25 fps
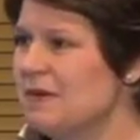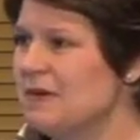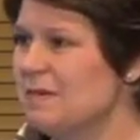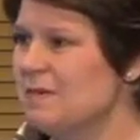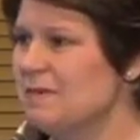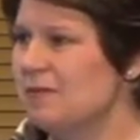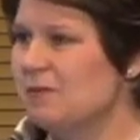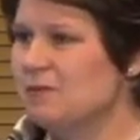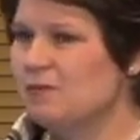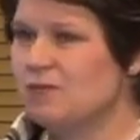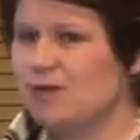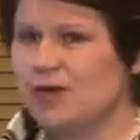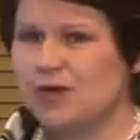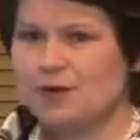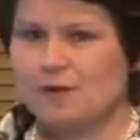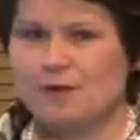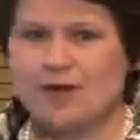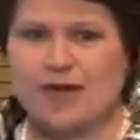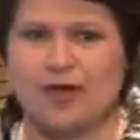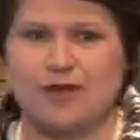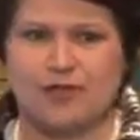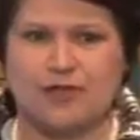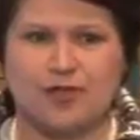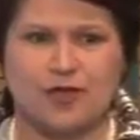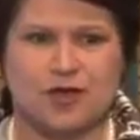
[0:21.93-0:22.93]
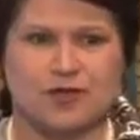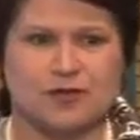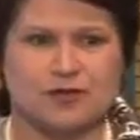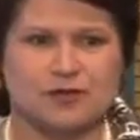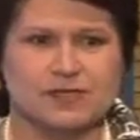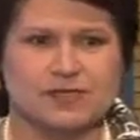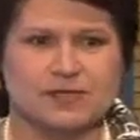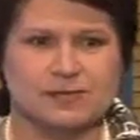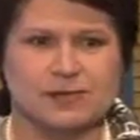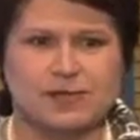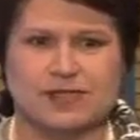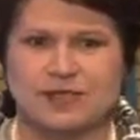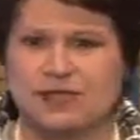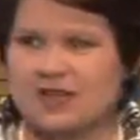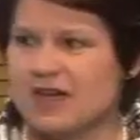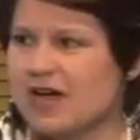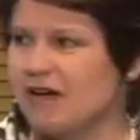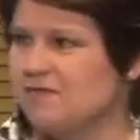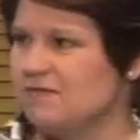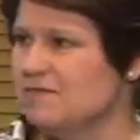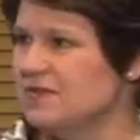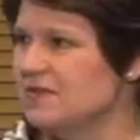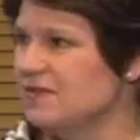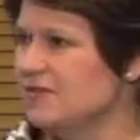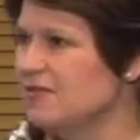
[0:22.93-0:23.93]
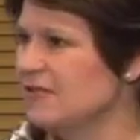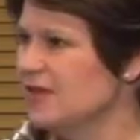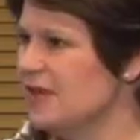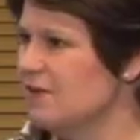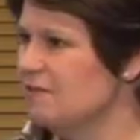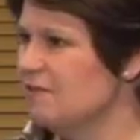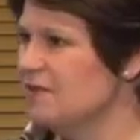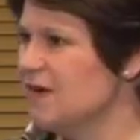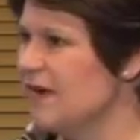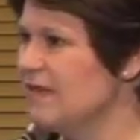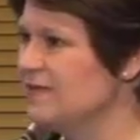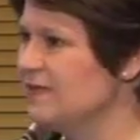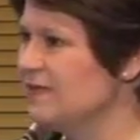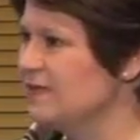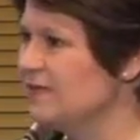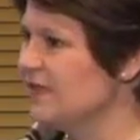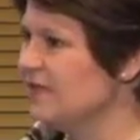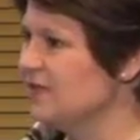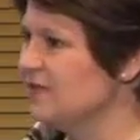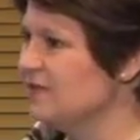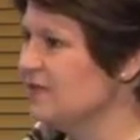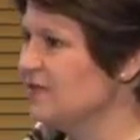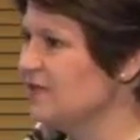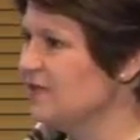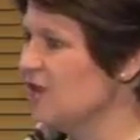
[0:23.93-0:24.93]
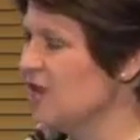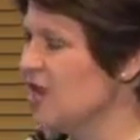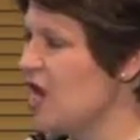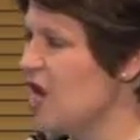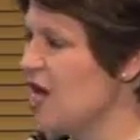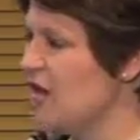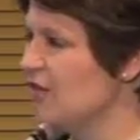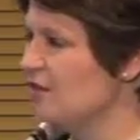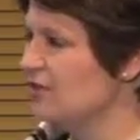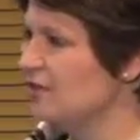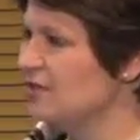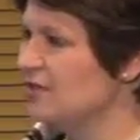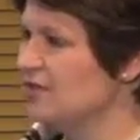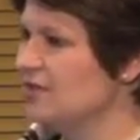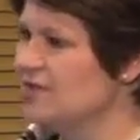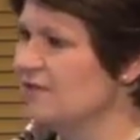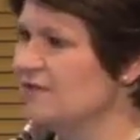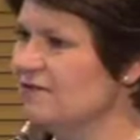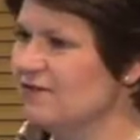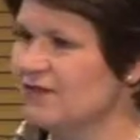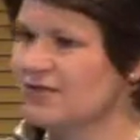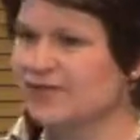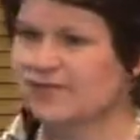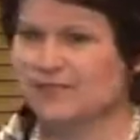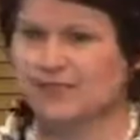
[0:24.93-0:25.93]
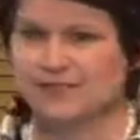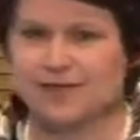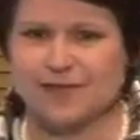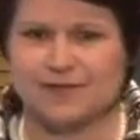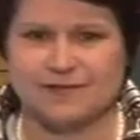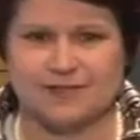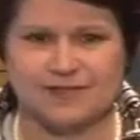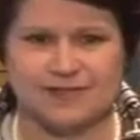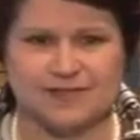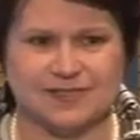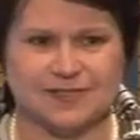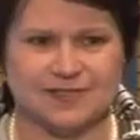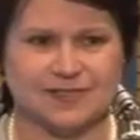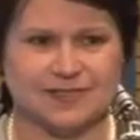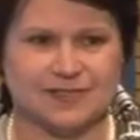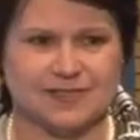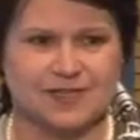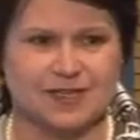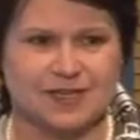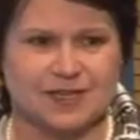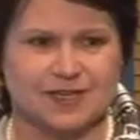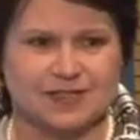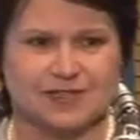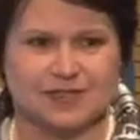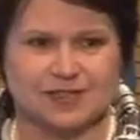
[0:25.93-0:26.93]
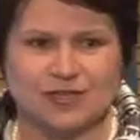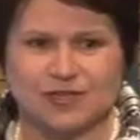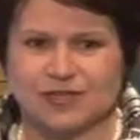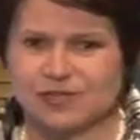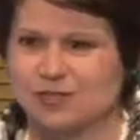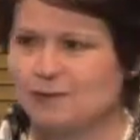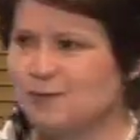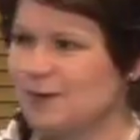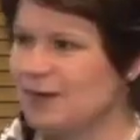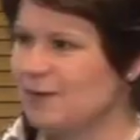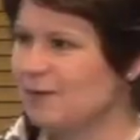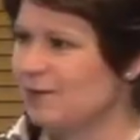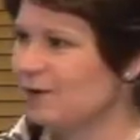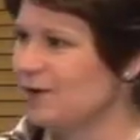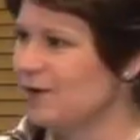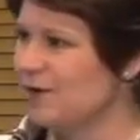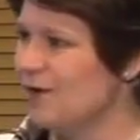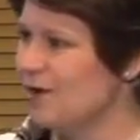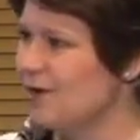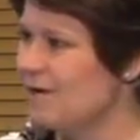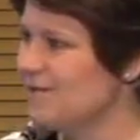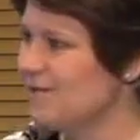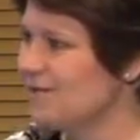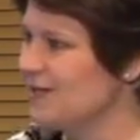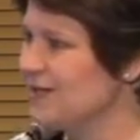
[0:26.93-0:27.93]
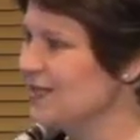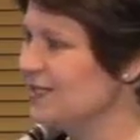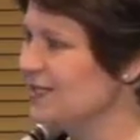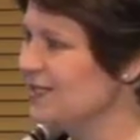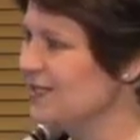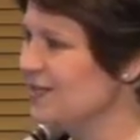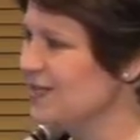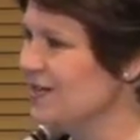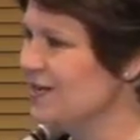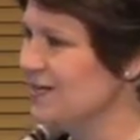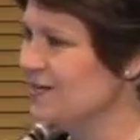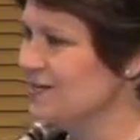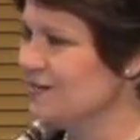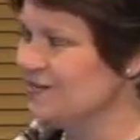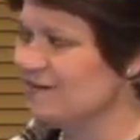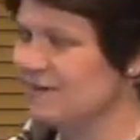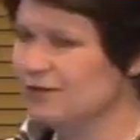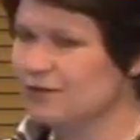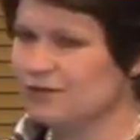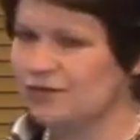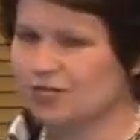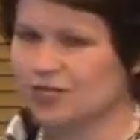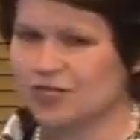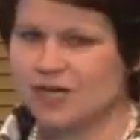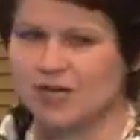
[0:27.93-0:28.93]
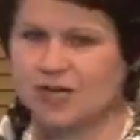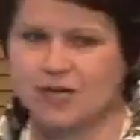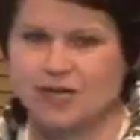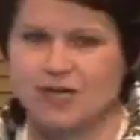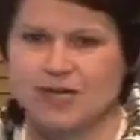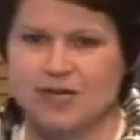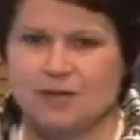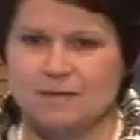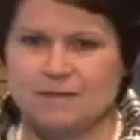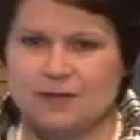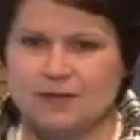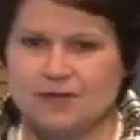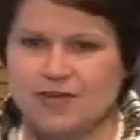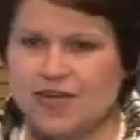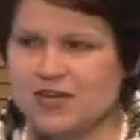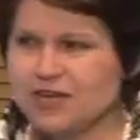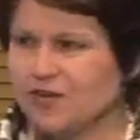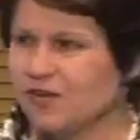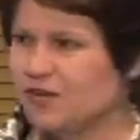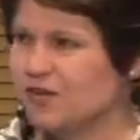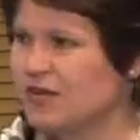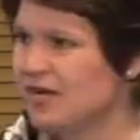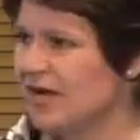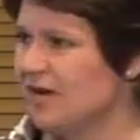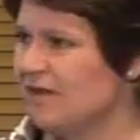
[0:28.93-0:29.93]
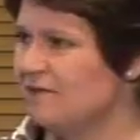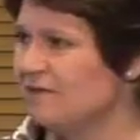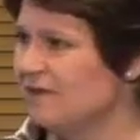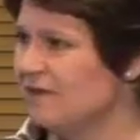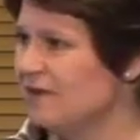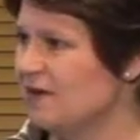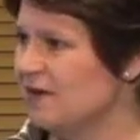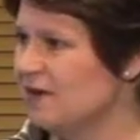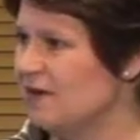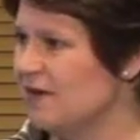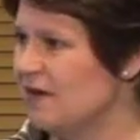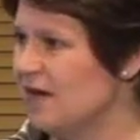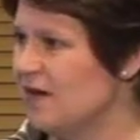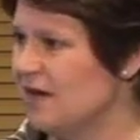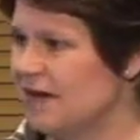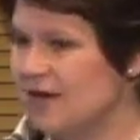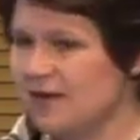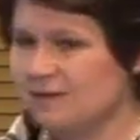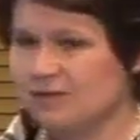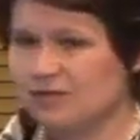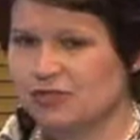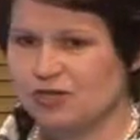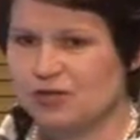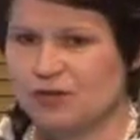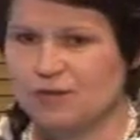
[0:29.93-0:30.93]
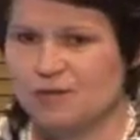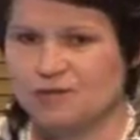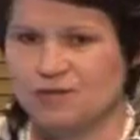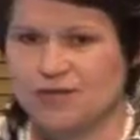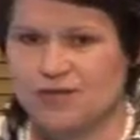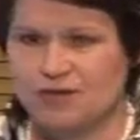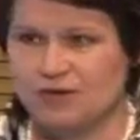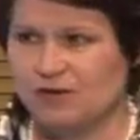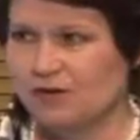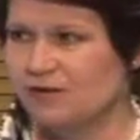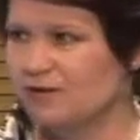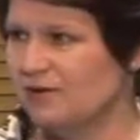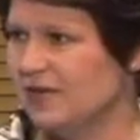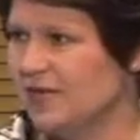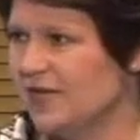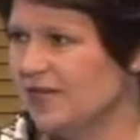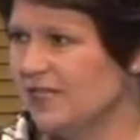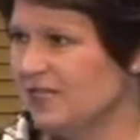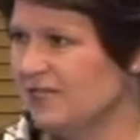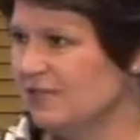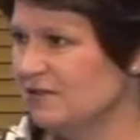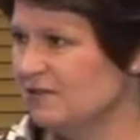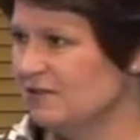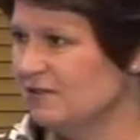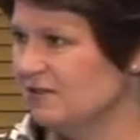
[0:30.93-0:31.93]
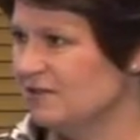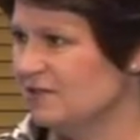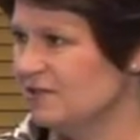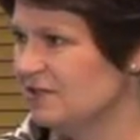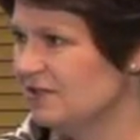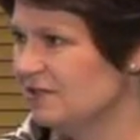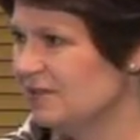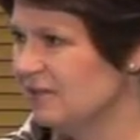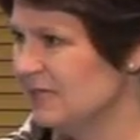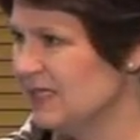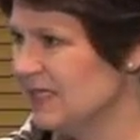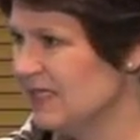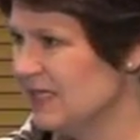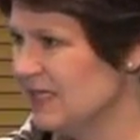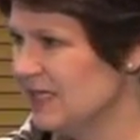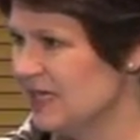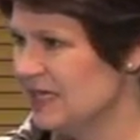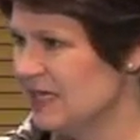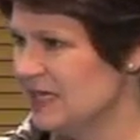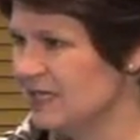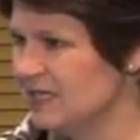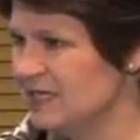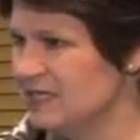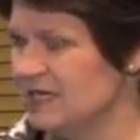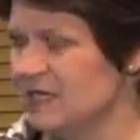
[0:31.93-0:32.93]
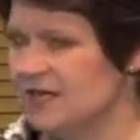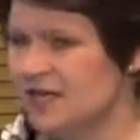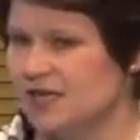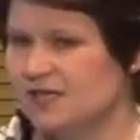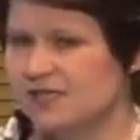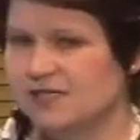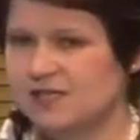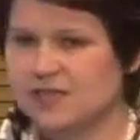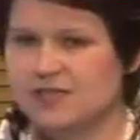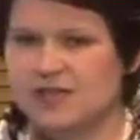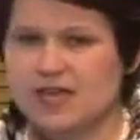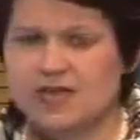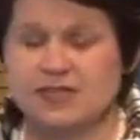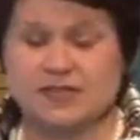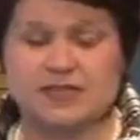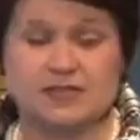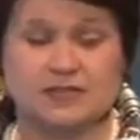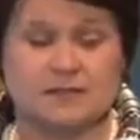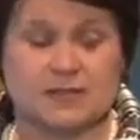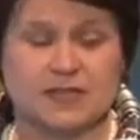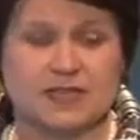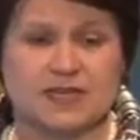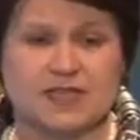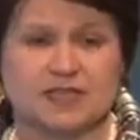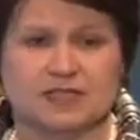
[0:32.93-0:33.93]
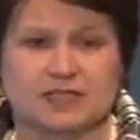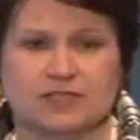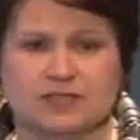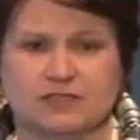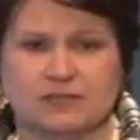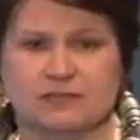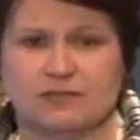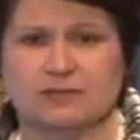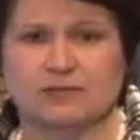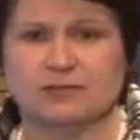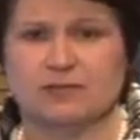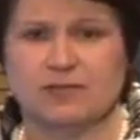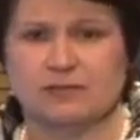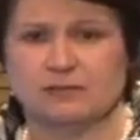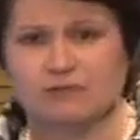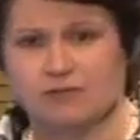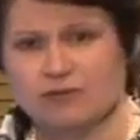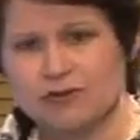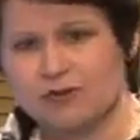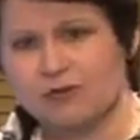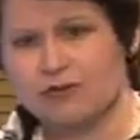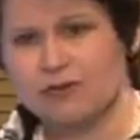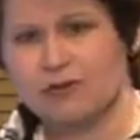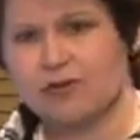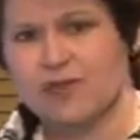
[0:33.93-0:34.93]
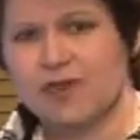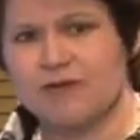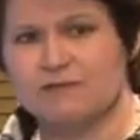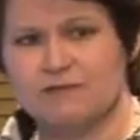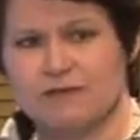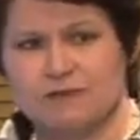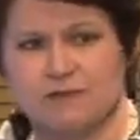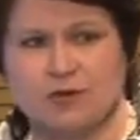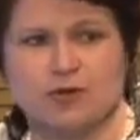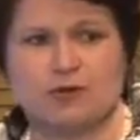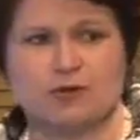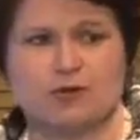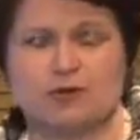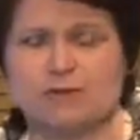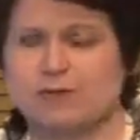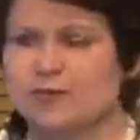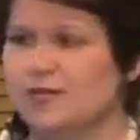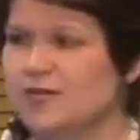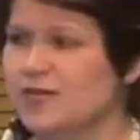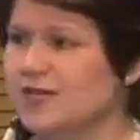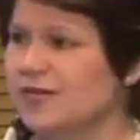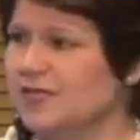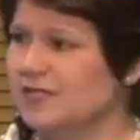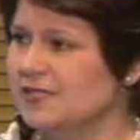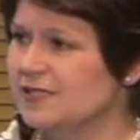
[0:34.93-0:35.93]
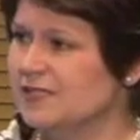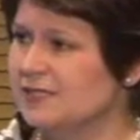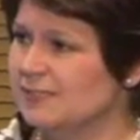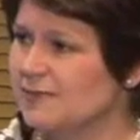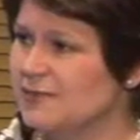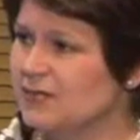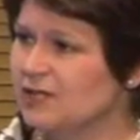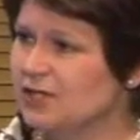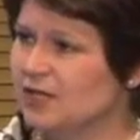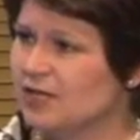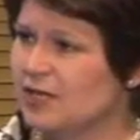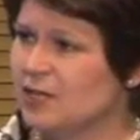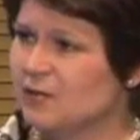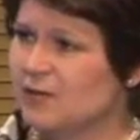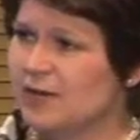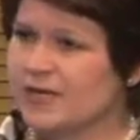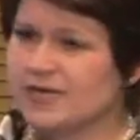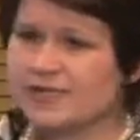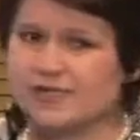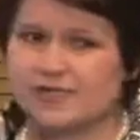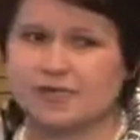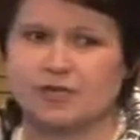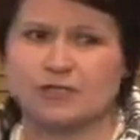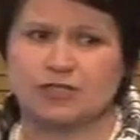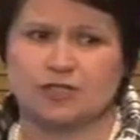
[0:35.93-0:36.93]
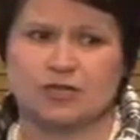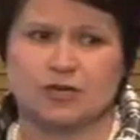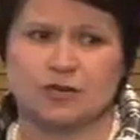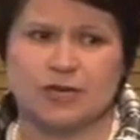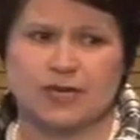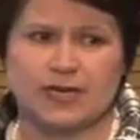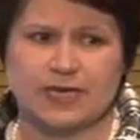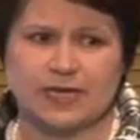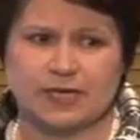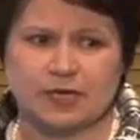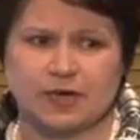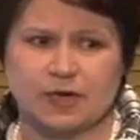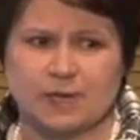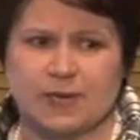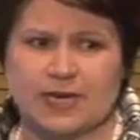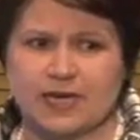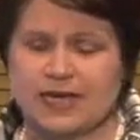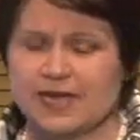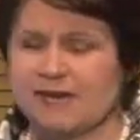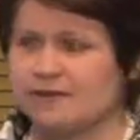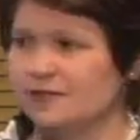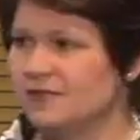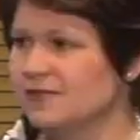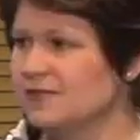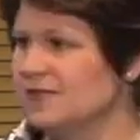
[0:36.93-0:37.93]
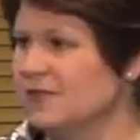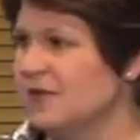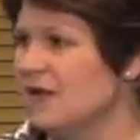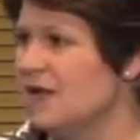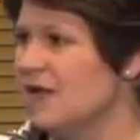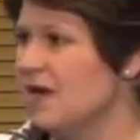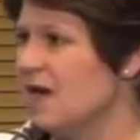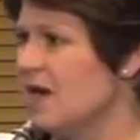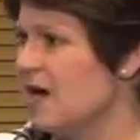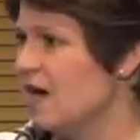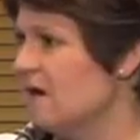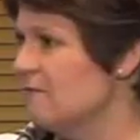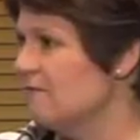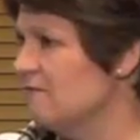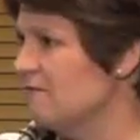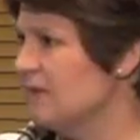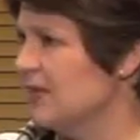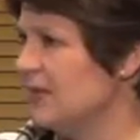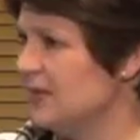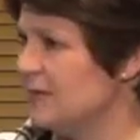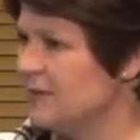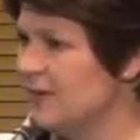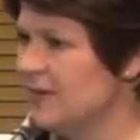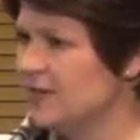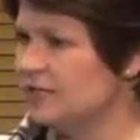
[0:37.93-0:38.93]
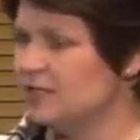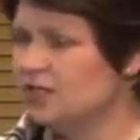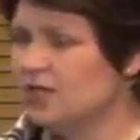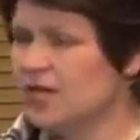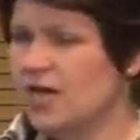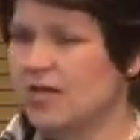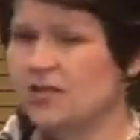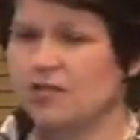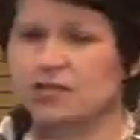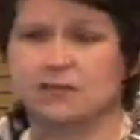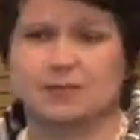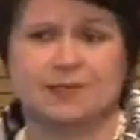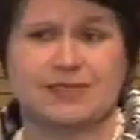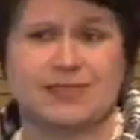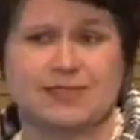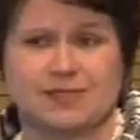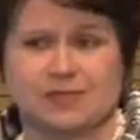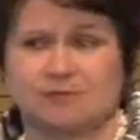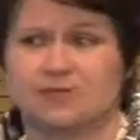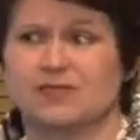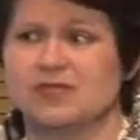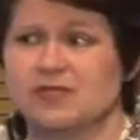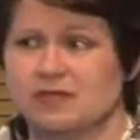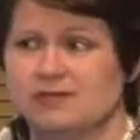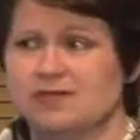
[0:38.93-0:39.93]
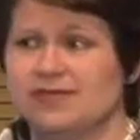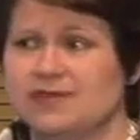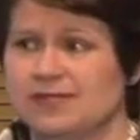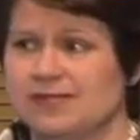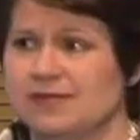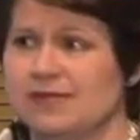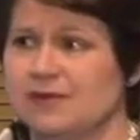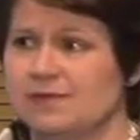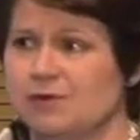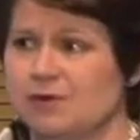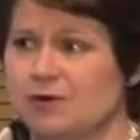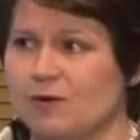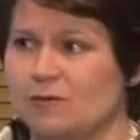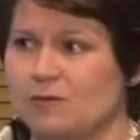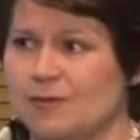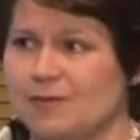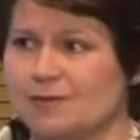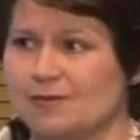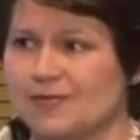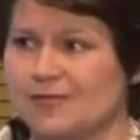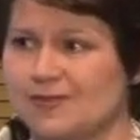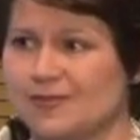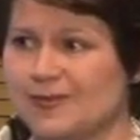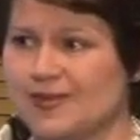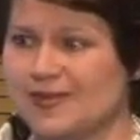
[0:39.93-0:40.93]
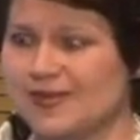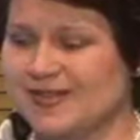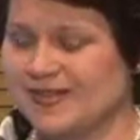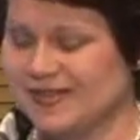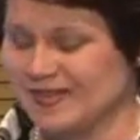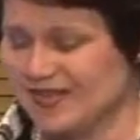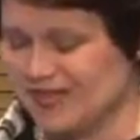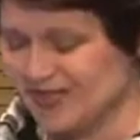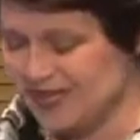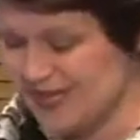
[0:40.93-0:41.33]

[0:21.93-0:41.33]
but what about those where the government and private sector is relying on delivering services to those people over the internet in the future, but they don't have a laptop, they're not linked to internet. So that is a big issue for rural and remote communities, especially where socio-economic levels are really being challenged, but it's also a city problem as well.